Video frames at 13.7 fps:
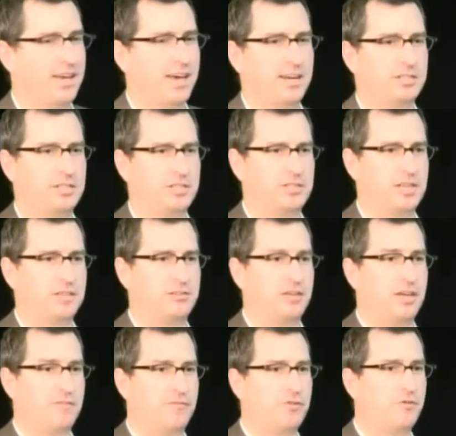And it just says,
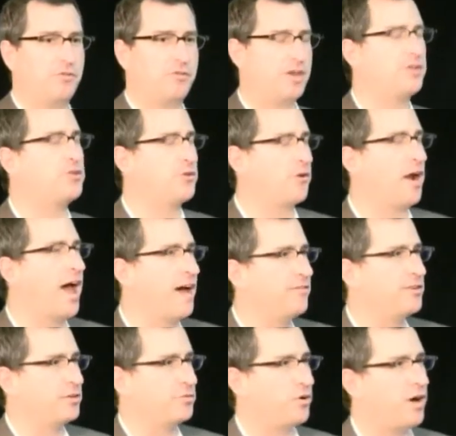if you think you're
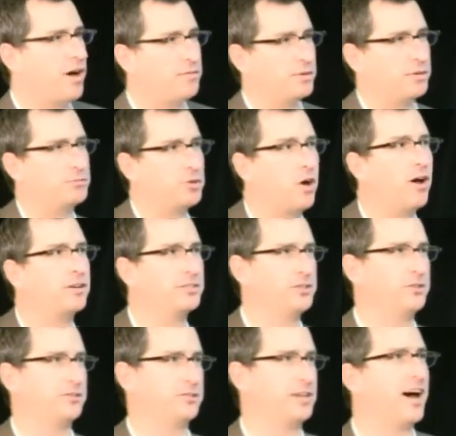having a problem, talk to
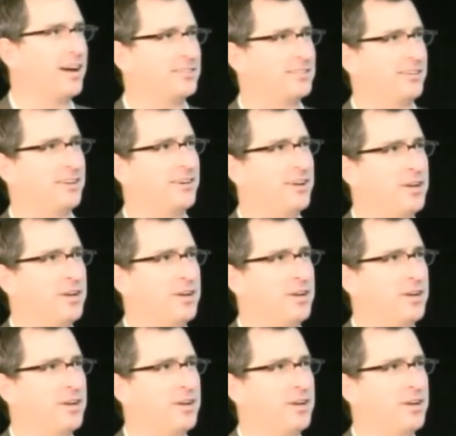your doctor.